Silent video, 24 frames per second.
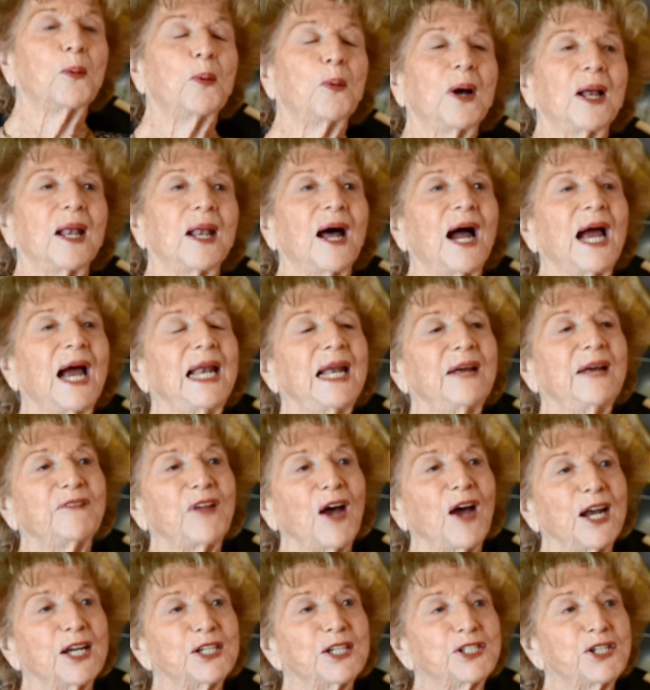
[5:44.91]
tell you that. I lived
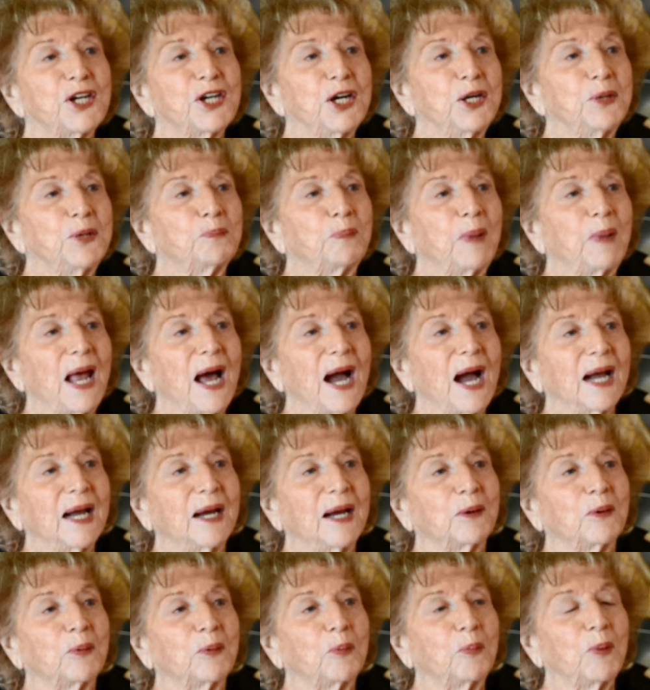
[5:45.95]
on a certain block
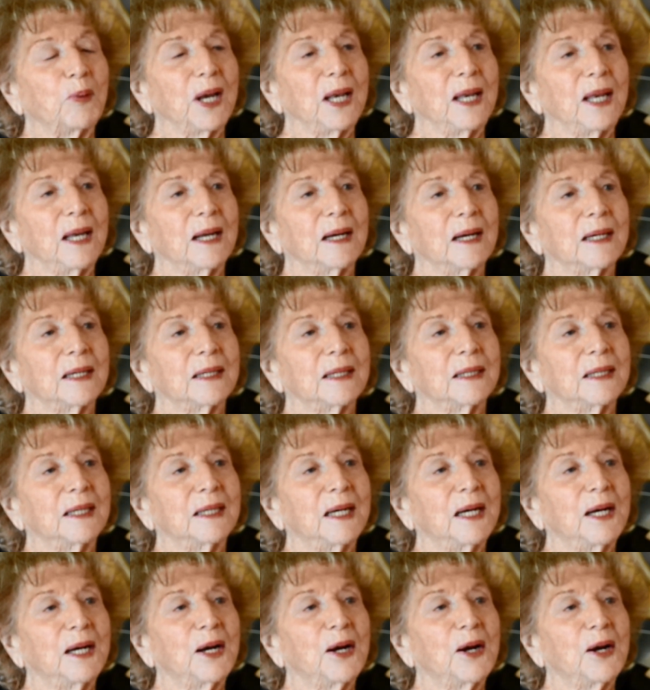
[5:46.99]
when
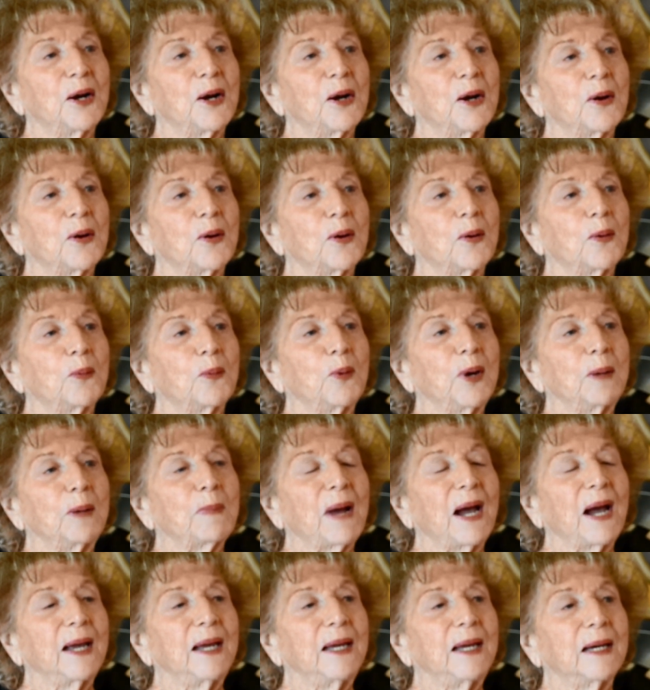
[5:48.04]

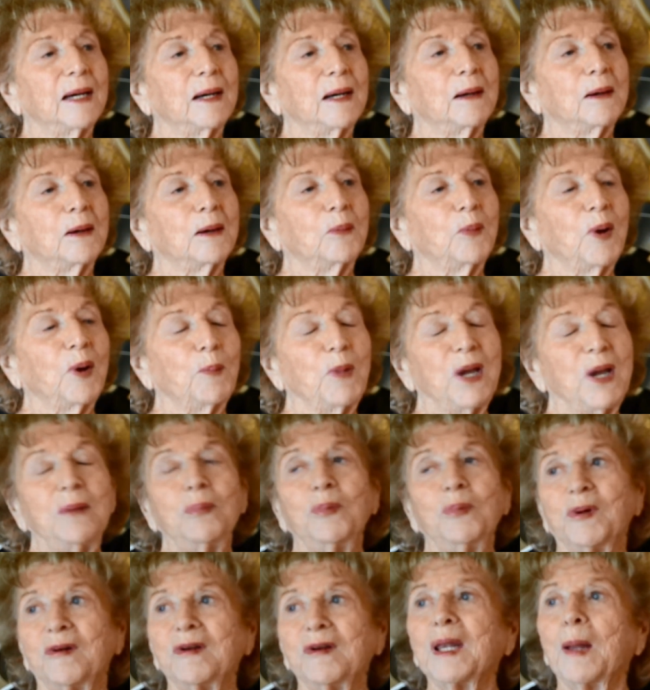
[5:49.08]
we
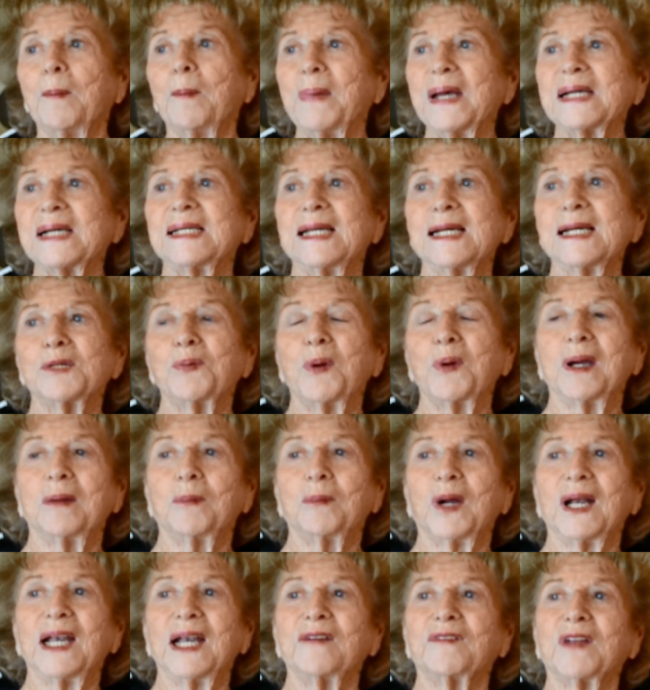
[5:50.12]
were in the business.
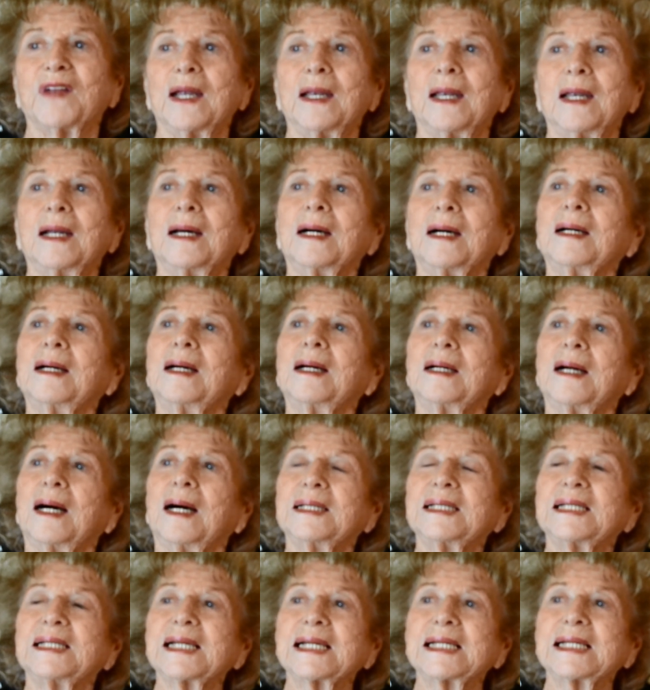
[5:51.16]
We lived on
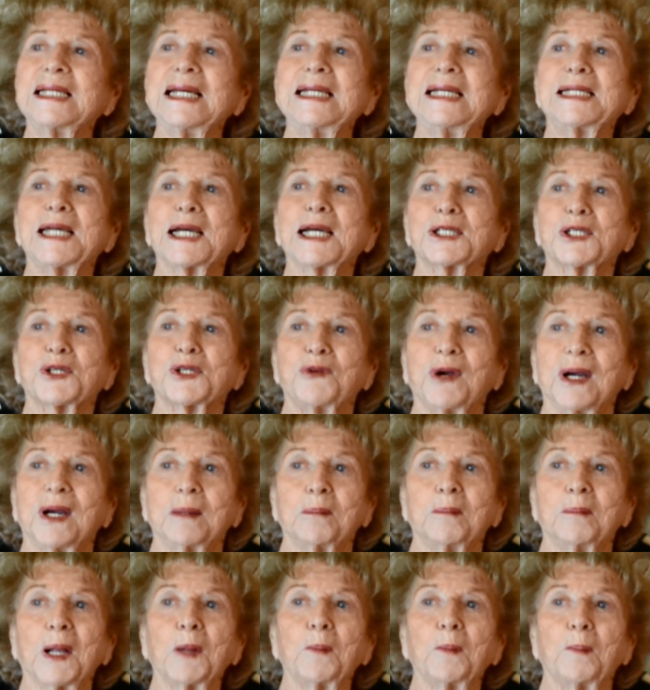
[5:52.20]
66th Street
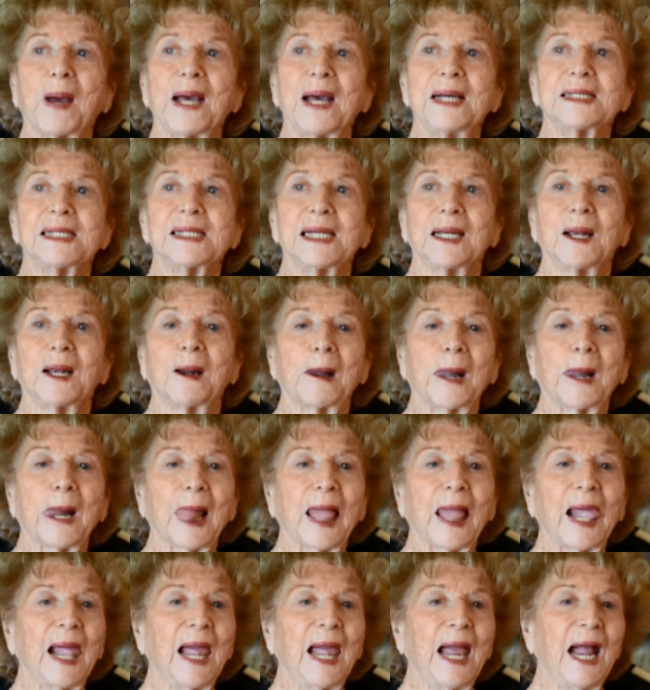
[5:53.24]
in Mill Basin,
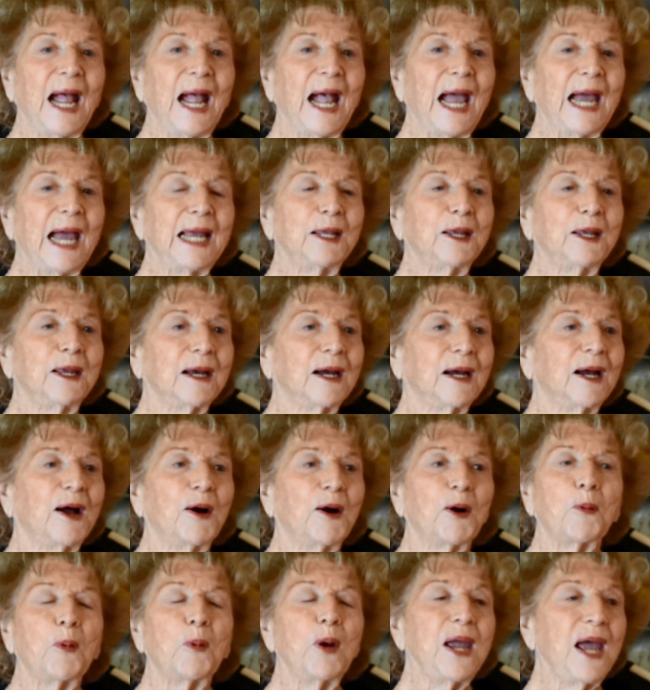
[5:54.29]
and
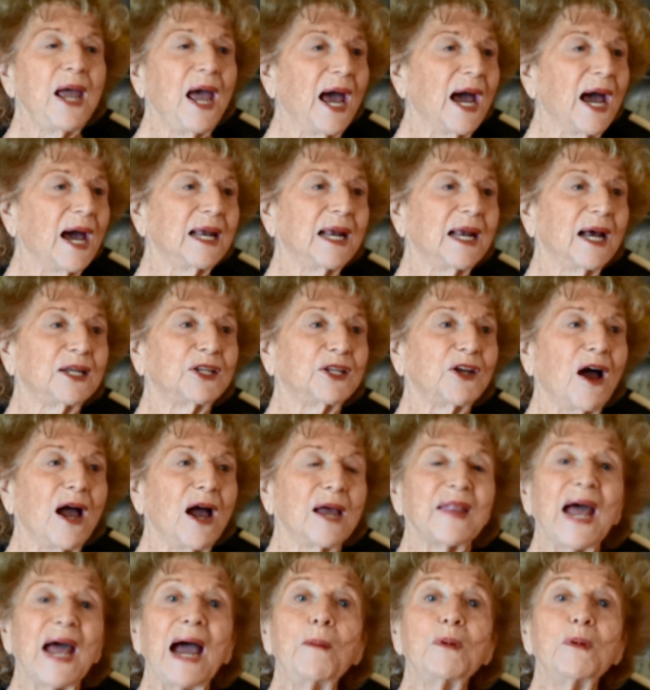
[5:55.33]
we had a time,
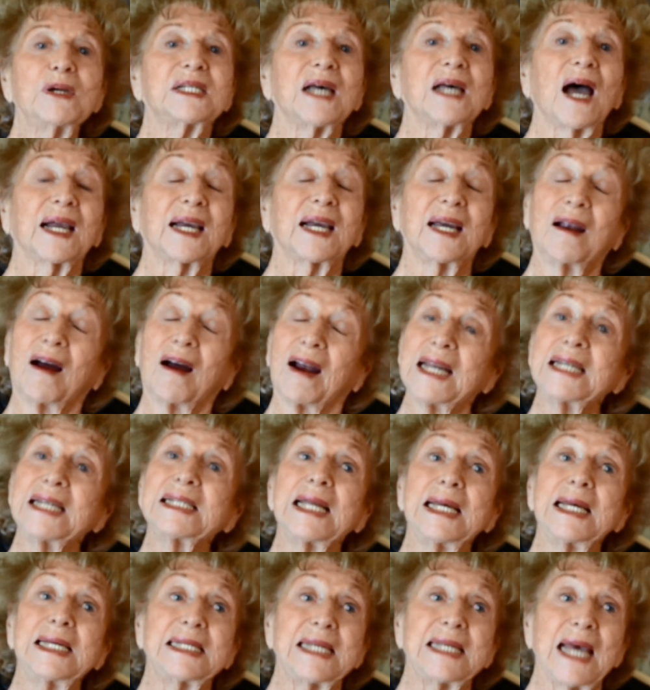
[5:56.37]
that was, I can
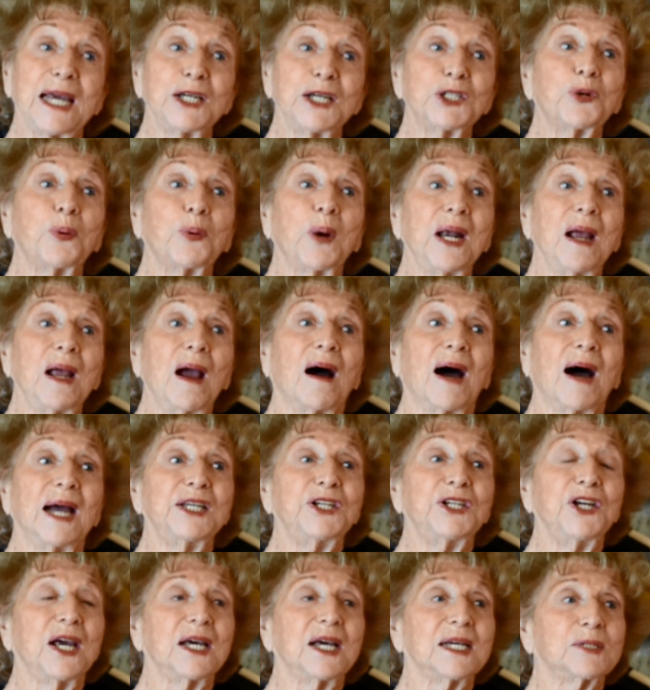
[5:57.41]
honestly say, 20
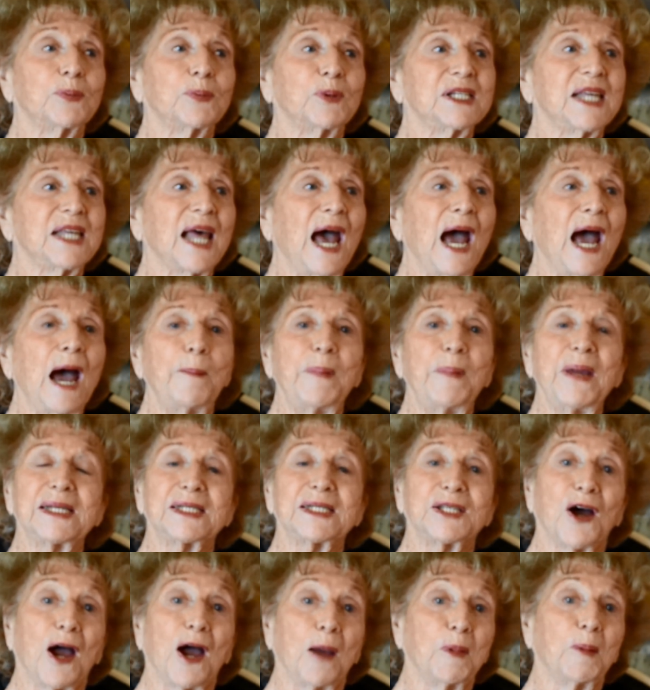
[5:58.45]
odd years was the happiest
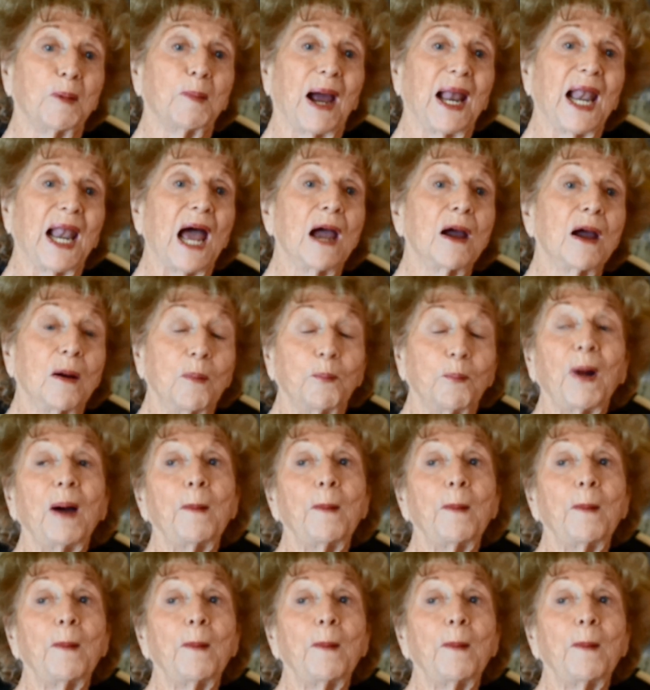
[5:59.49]
time of my life. Well,